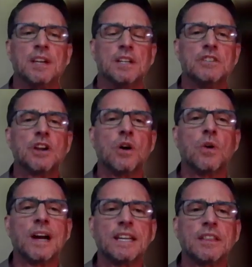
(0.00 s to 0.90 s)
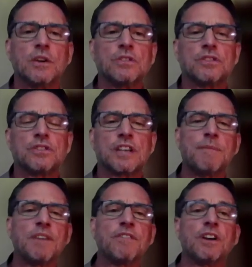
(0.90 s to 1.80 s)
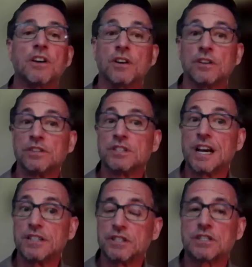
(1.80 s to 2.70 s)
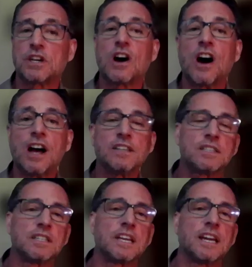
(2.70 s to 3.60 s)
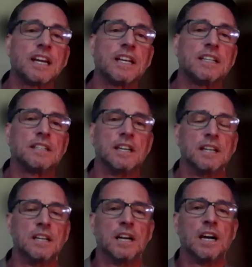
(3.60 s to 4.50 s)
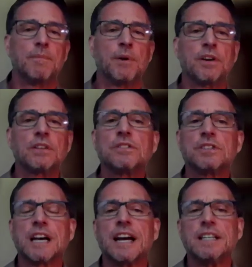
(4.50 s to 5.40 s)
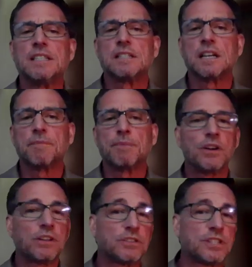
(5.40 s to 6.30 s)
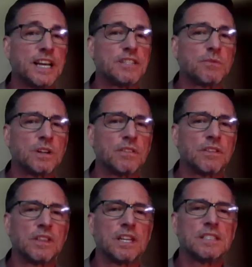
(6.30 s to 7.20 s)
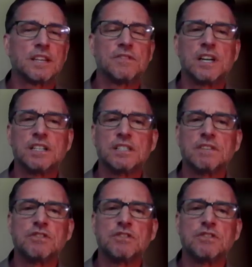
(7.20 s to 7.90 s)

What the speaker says: So I think those are some of the hurdles, not just cost and particle size. Particle size, one of the things they've done is they've